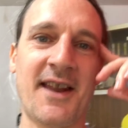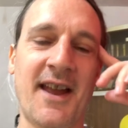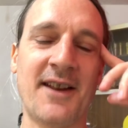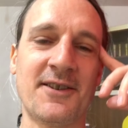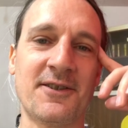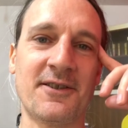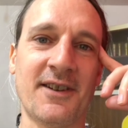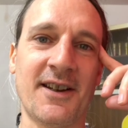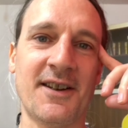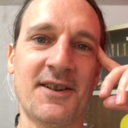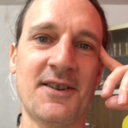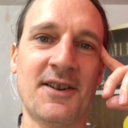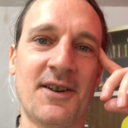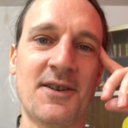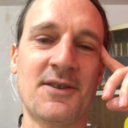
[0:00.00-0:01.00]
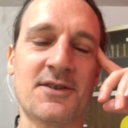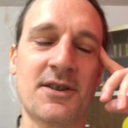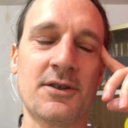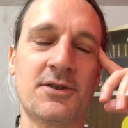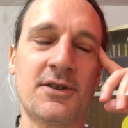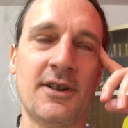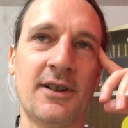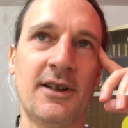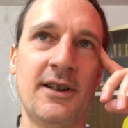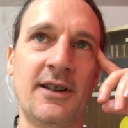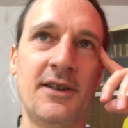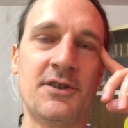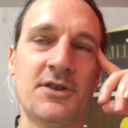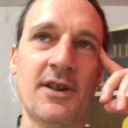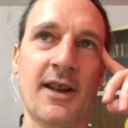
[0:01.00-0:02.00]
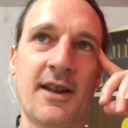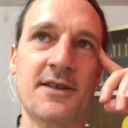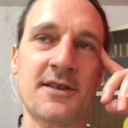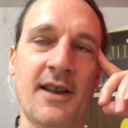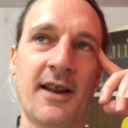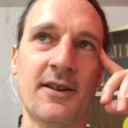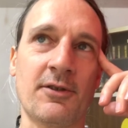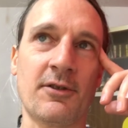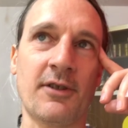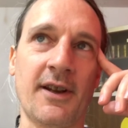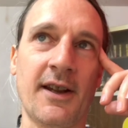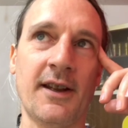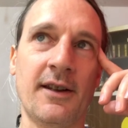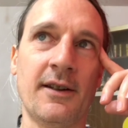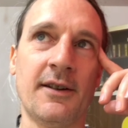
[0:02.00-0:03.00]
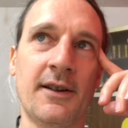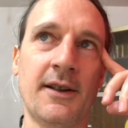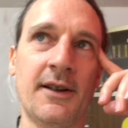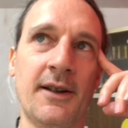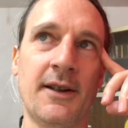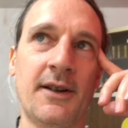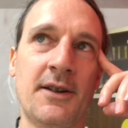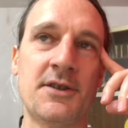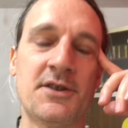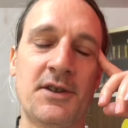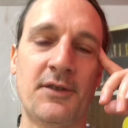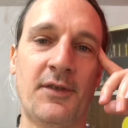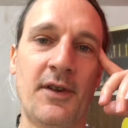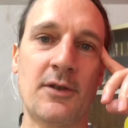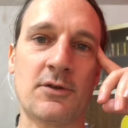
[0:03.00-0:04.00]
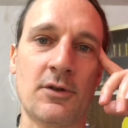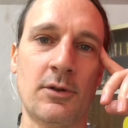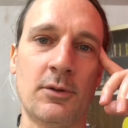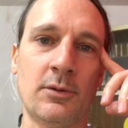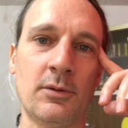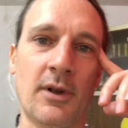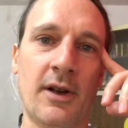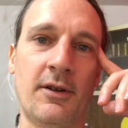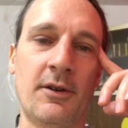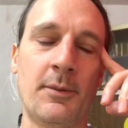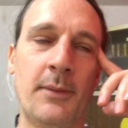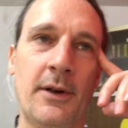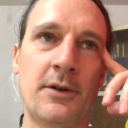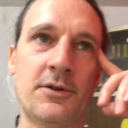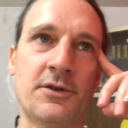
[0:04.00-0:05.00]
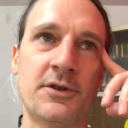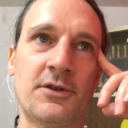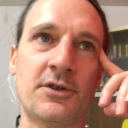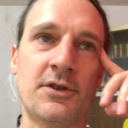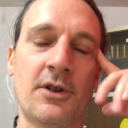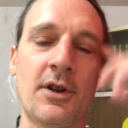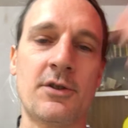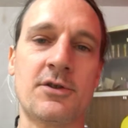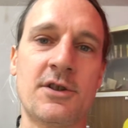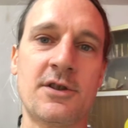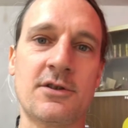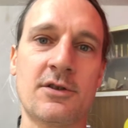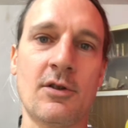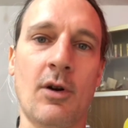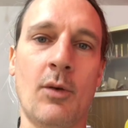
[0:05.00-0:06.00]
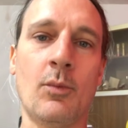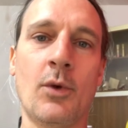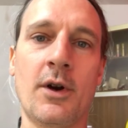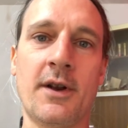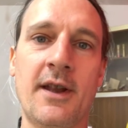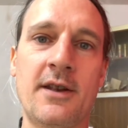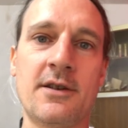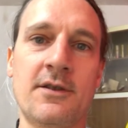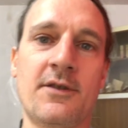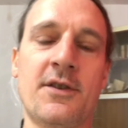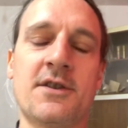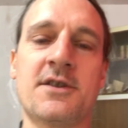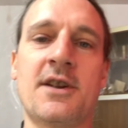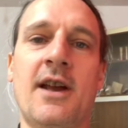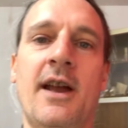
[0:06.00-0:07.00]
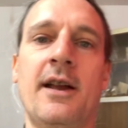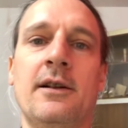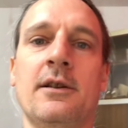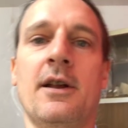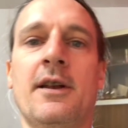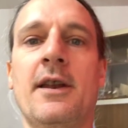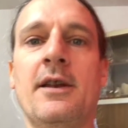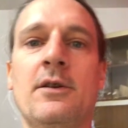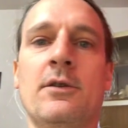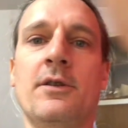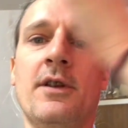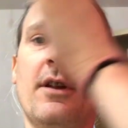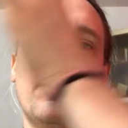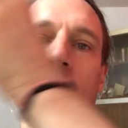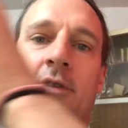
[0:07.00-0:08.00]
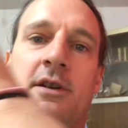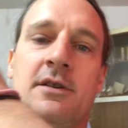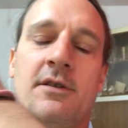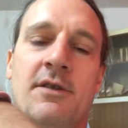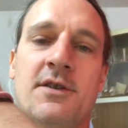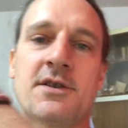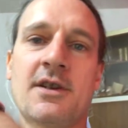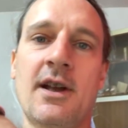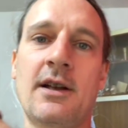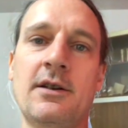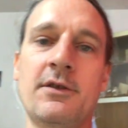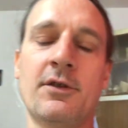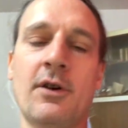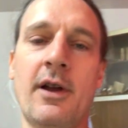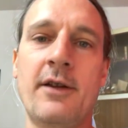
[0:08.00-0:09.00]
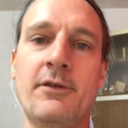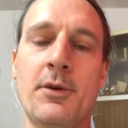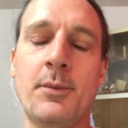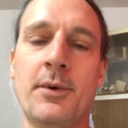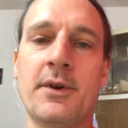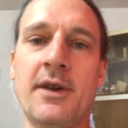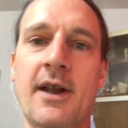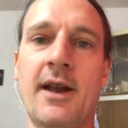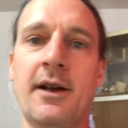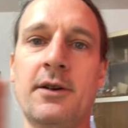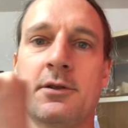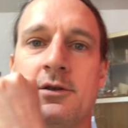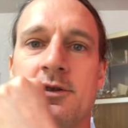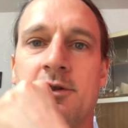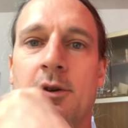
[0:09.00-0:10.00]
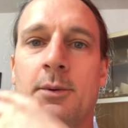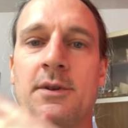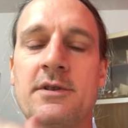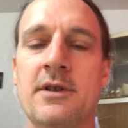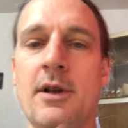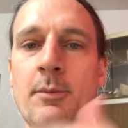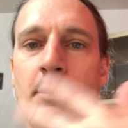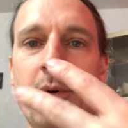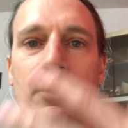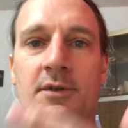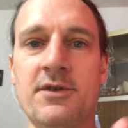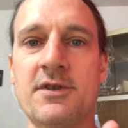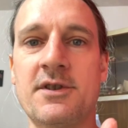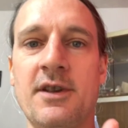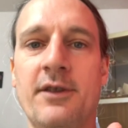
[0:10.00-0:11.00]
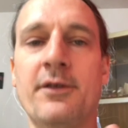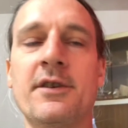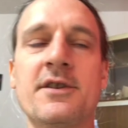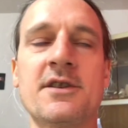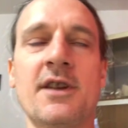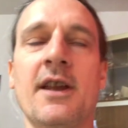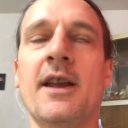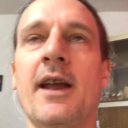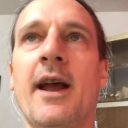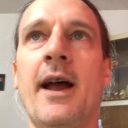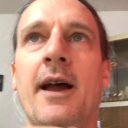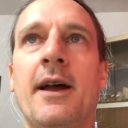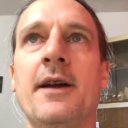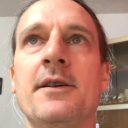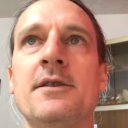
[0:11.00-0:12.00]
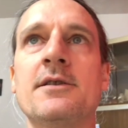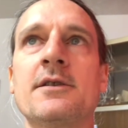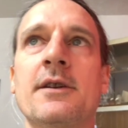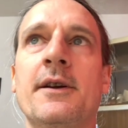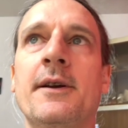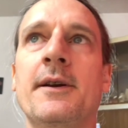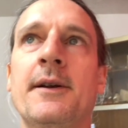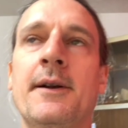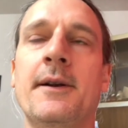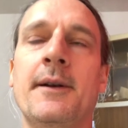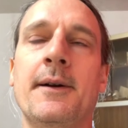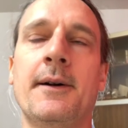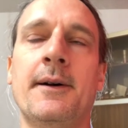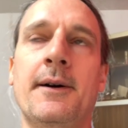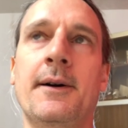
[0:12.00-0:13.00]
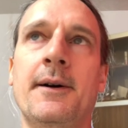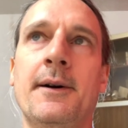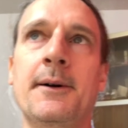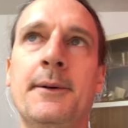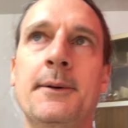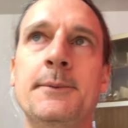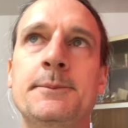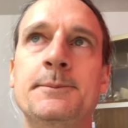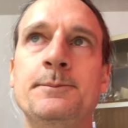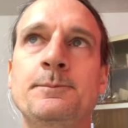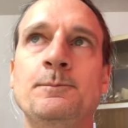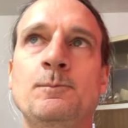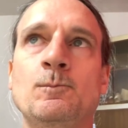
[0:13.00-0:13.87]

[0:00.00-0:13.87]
angry. You know, so she clearly she gets angry, she feels all her emotions. You know, she's on one end of the scale, and then on the other end of the scale, you've got everybody else who is like positivity and, um,